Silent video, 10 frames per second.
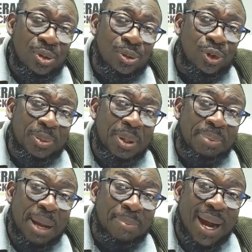to be
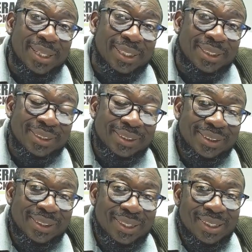backbiting
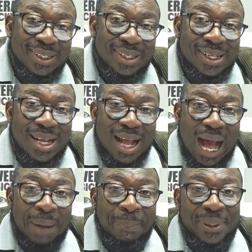
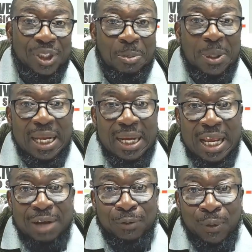and be speaking
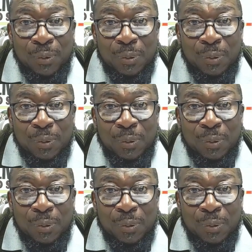evil.